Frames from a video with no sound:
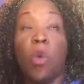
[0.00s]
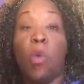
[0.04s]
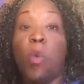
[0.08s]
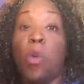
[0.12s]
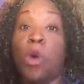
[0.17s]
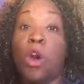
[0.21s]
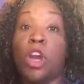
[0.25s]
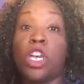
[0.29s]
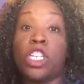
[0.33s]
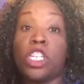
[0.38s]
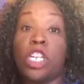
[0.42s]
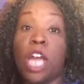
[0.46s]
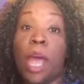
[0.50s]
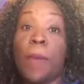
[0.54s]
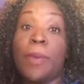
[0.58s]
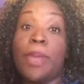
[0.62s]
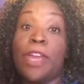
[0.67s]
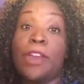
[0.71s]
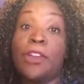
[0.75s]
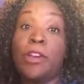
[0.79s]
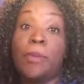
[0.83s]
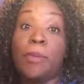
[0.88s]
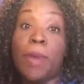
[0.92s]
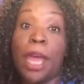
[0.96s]
workshop
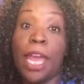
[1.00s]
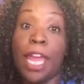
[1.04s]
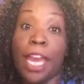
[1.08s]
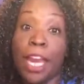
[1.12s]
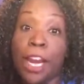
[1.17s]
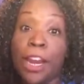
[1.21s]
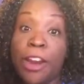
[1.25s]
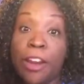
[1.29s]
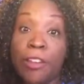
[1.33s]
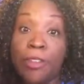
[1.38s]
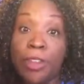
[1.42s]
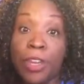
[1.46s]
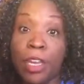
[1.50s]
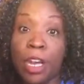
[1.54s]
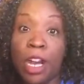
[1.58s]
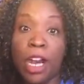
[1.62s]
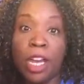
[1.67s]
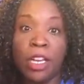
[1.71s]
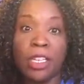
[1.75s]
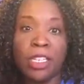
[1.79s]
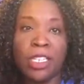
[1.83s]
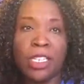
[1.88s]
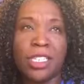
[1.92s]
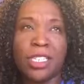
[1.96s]
here in my area
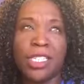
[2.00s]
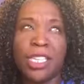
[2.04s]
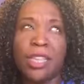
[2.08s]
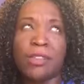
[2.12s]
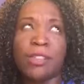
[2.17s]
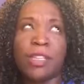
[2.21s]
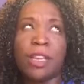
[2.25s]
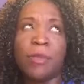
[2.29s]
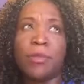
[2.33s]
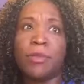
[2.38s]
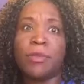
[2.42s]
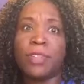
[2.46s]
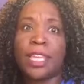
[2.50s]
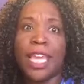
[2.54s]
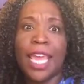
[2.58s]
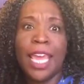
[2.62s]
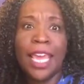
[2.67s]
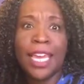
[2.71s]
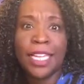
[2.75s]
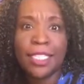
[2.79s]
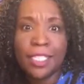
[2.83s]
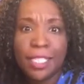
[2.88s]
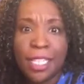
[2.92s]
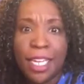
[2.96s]
on September the
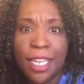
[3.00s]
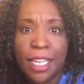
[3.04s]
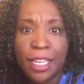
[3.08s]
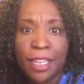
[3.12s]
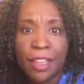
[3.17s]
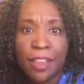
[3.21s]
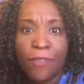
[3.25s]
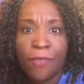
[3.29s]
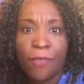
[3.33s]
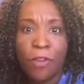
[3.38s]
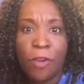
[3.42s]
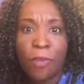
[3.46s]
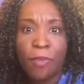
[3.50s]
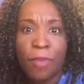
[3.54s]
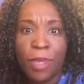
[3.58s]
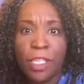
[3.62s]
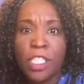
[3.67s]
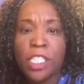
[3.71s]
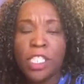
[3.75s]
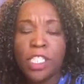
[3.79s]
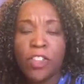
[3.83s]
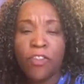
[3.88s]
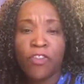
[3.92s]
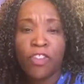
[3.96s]
18th for
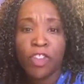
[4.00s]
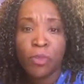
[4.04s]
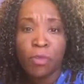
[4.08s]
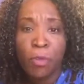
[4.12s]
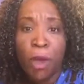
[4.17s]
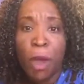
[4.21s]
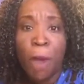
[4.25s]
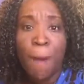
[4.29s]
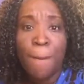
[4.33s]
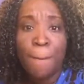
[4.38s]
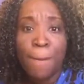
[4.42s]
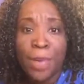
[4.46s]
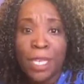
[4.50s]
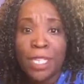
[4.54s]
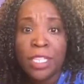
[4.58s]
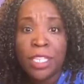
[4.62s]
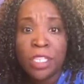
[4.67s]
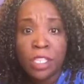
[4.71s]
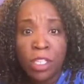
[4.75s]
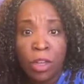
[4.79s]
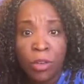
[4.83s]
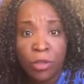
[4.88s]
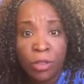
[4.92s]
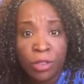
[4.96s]
small
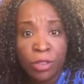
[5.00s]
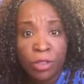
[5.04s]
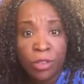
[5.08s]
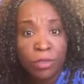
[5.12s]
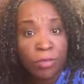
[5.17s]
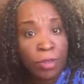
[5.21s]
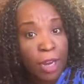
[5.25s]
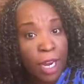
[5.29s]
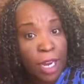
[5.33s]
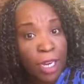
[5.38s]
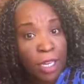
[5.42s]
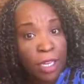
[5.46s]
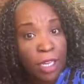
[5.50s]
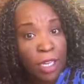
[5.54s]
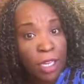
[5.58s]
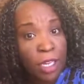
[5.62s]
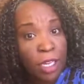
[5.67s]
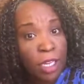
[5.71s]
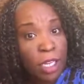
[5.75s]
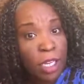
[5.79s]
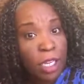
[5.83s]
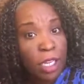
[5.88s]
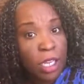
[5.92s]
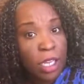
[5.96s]
business owners, right?
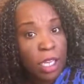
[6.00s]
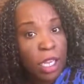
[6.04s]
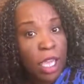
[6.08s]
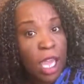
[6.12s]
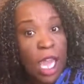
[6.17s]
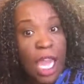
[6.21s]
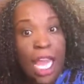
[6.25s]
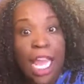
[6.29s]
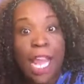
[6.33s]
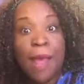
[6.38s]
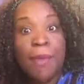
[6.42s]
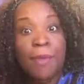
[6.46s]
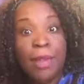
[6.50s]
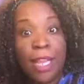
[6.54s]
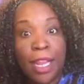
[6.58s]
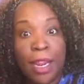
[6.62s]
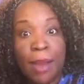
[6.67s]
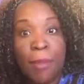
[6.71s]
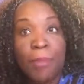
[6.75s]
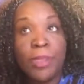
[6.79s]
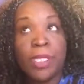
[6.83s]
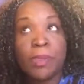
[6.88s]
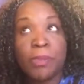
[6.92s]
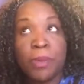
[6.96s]
And
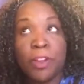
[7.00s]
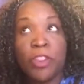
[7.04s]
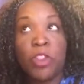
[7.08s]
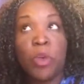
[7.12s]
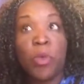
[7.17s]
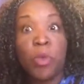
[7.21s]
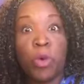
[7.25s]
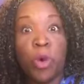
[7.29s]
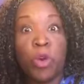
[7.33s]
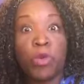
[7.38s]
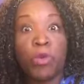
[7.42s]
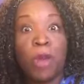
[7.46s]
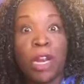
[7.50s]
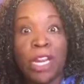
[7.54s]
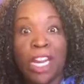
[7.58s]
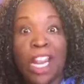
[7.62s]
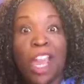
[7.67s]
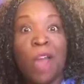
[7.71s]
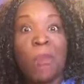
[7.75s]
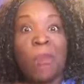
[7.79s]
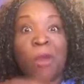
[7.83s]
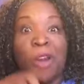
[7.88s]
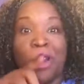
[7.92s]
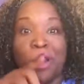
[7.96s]
I'm spreading the word right
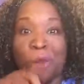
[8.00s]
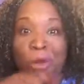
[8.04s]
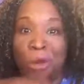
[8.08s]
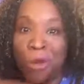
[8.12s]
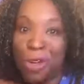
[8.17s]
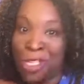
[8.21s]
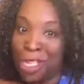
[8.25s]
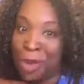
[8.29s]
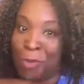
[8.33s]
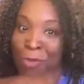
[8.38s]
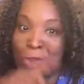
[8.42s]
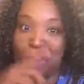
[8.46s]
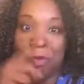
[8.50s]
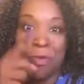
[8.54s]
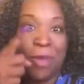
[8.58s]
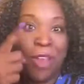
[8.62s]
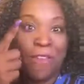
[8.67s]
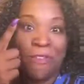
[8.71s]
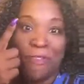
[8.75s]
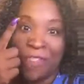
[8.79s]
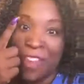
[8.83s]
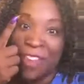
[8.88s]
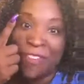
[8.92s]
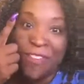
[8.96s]
now, but of course I'm going to do
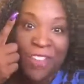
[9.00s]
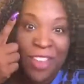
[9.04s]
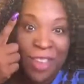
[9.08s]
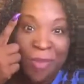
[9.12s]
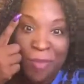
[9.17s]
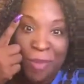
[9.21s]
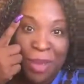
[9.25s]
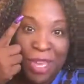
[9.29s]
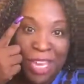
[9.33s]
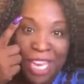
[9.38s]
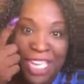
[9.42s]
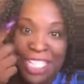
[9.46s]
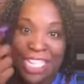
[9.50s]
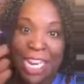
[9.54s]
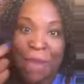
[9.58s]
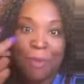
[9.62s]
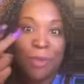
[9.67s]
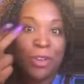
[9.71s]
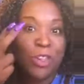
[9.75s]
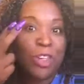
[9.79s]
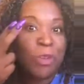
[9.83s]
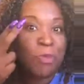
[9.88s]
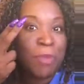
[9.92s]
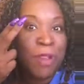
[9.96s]
my event page.
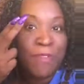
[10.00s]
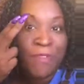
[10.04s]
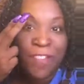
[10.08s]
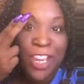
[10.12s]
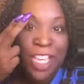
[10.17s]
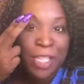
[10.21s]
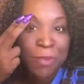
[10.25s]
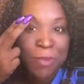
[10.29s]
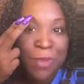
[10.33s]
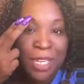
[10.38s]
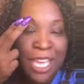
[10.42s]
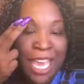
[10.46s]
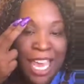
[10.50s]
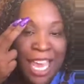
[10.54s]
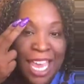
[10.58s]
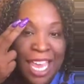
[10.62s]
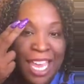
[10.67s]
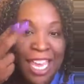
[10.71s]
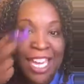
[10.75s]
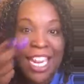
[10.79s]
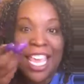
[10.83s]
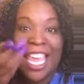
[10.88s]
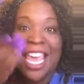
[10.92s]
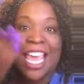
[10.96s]
I'm going to do my Facebook
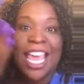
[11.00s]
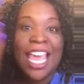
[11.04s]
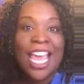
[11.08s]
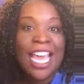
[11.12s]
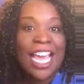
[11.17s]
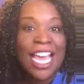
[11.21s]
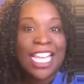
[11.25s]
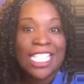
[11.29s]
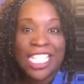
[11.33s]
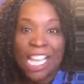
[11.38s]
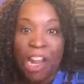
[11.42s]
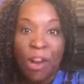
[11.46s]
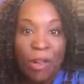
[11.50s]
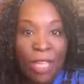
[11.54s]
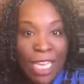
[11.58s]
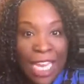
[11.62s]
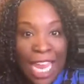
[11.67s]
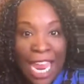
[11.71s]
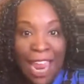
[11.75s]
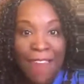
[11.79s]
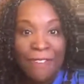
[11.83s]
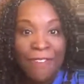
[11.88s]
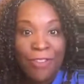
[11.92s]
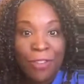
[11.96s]
ad, because I only
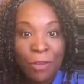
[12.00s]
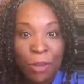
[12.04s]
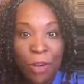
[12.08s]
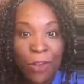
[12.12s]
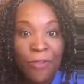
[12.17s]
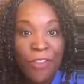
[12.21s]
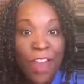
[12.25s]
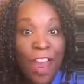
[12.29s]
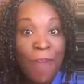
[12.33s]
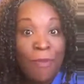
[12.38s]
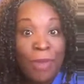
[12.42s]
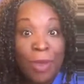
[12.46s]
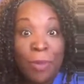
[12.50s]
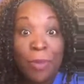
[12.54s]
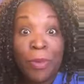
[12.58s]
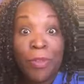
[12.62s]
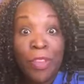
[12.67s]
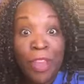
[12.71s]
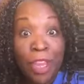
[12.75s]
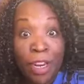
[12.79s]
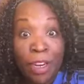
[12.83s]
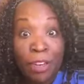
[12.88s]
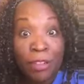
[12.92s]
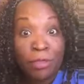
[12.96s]
can have 35
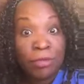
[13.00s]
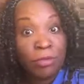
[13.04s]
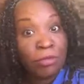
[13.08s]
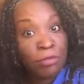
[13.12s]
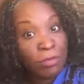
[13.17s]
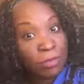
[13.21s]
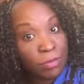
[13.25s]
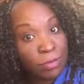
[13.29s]
people there.